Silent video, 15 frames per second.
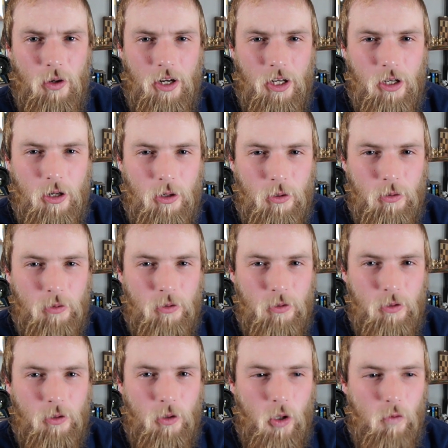I
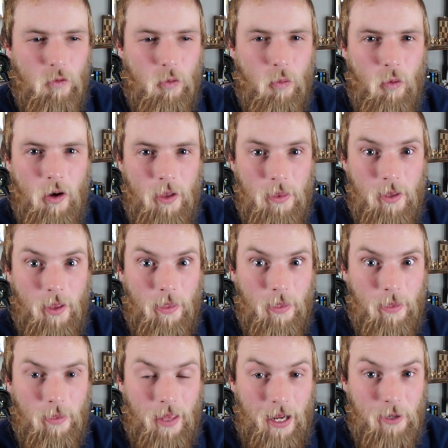own over
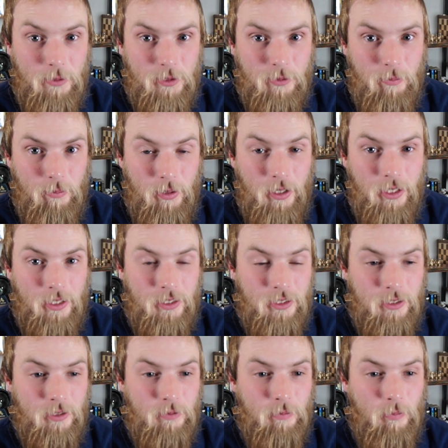1,000
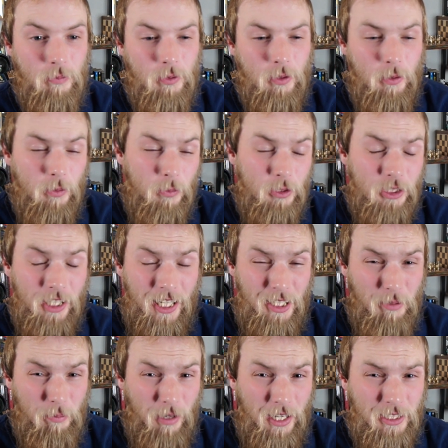books, which kind
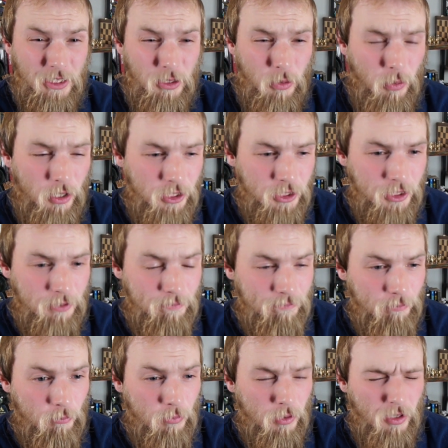of begs the
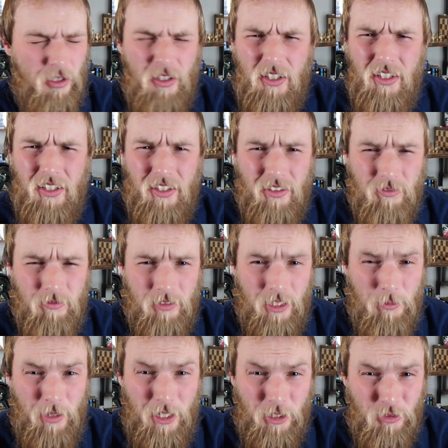question,
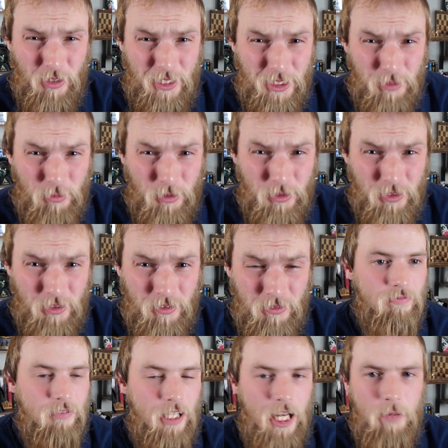am I a crazy person?
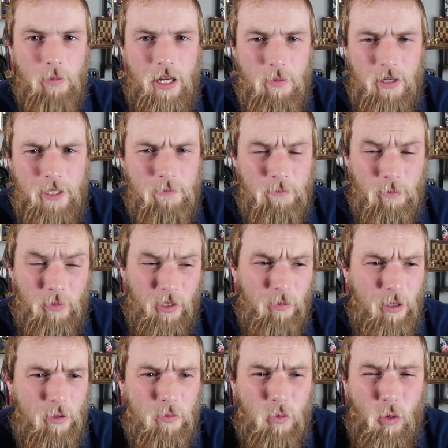And maybe
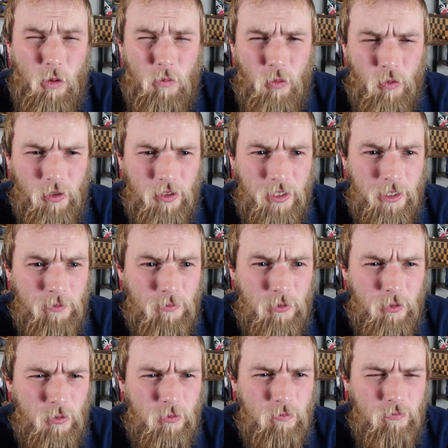more importantly,
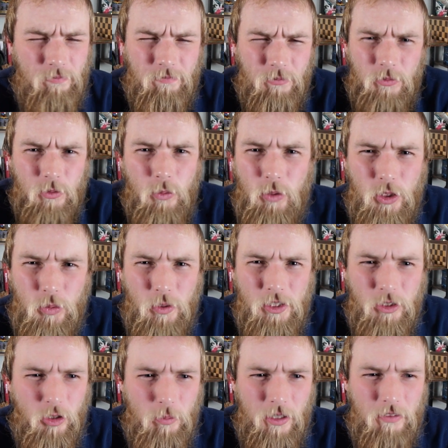which
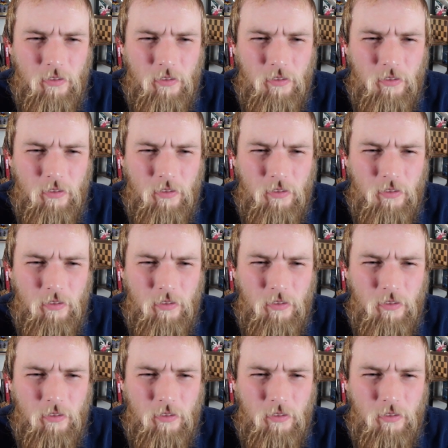ones are my